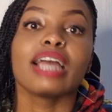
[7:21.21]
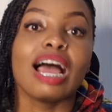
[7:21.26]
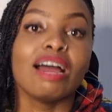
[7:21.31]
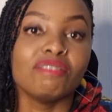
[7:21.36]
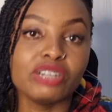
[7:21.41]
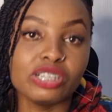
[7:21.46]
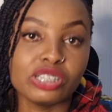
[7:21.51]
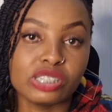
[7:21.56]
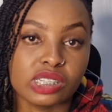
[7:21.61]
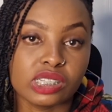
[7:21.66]

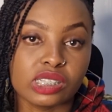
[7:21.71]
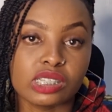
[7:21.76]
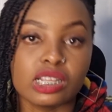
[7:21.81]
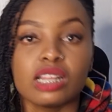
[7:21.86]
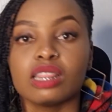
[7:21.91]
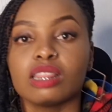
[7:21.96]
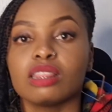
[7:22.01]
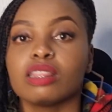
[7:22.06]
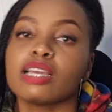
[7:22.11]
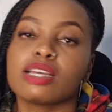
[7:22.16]
averages
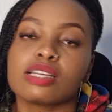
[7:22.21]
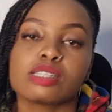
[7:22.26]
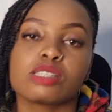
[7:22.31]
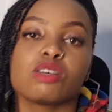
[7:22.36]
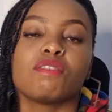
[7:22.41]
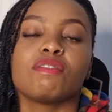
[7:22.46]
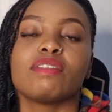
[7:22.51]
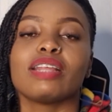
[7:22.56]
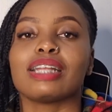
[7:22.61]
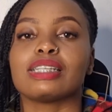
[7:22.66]
and things
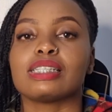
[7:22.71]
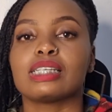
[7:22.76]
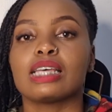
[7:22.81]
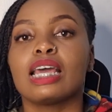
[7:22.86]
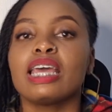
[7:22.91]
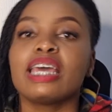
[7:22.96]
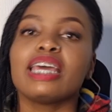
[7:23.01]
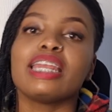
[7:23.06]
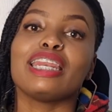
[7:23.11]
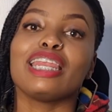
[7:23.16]
of that
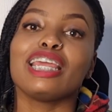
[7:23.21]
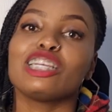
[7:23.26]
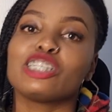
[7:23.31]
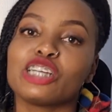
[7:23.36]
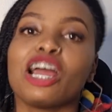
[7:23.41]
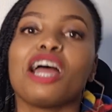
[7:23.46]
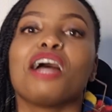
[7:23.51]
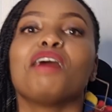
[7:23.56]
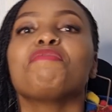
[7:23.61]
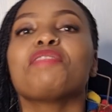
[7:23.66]

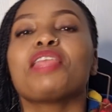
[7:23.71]
nature.